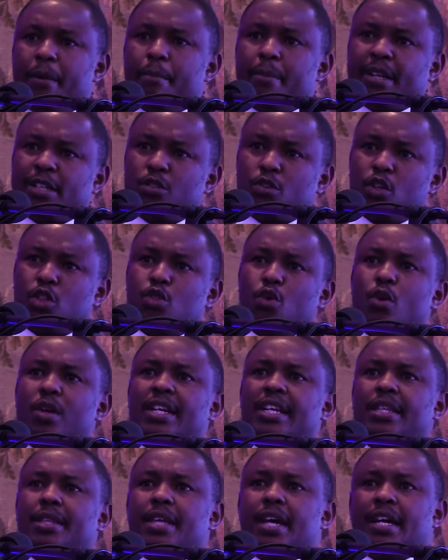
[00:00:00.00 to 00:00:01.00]
But not
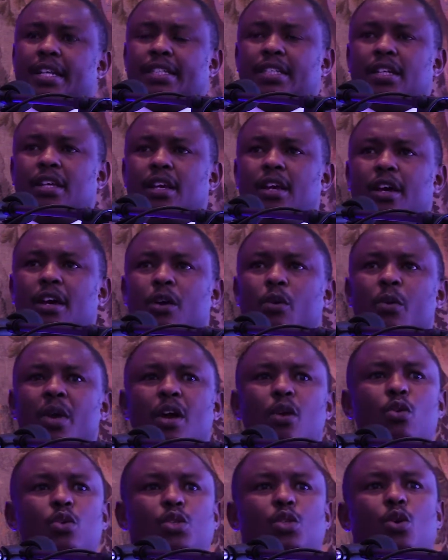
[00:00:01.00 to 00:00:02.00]
only that, we
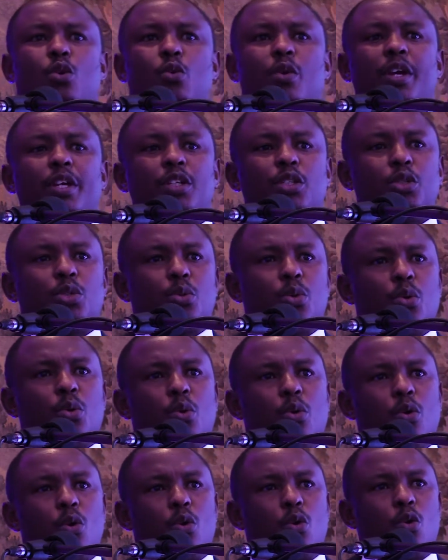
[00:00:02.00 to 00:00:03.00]
are also going
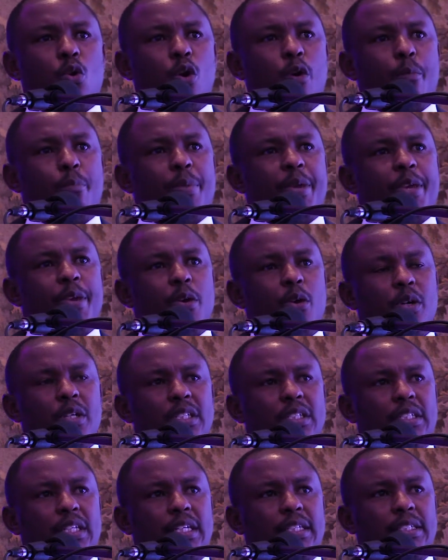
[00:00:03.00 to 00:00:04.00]
to go
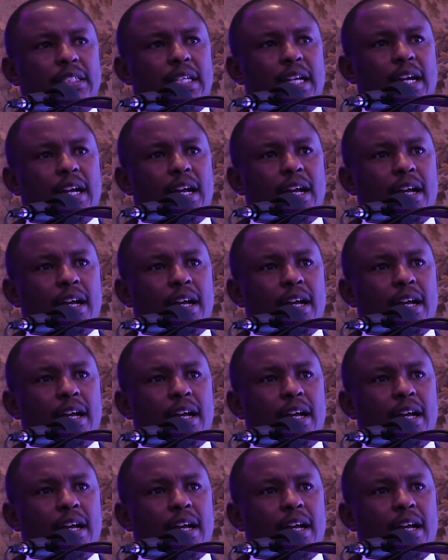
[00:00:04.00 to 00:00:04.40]
beyond just